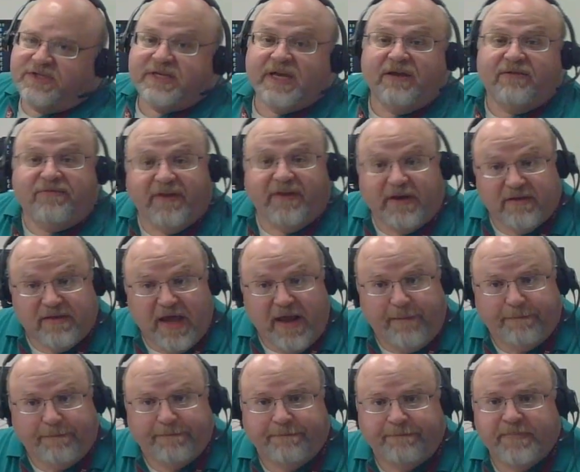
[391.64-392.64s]
to configure them.
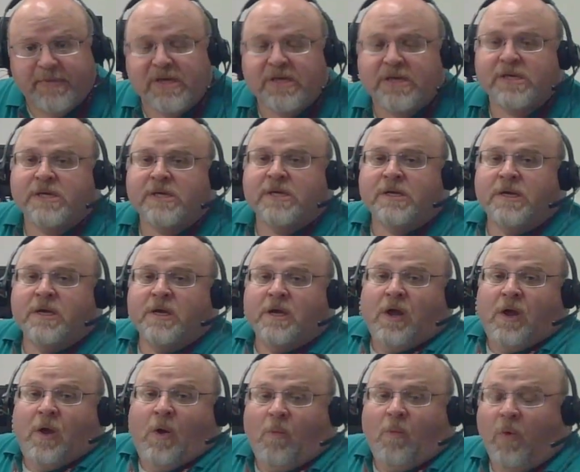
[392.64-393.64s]

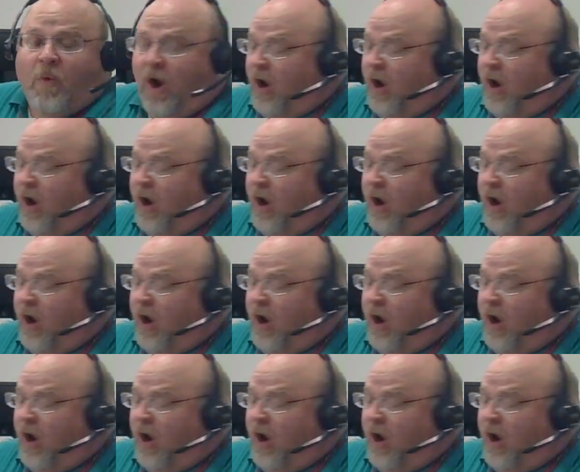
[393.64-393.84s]
Well,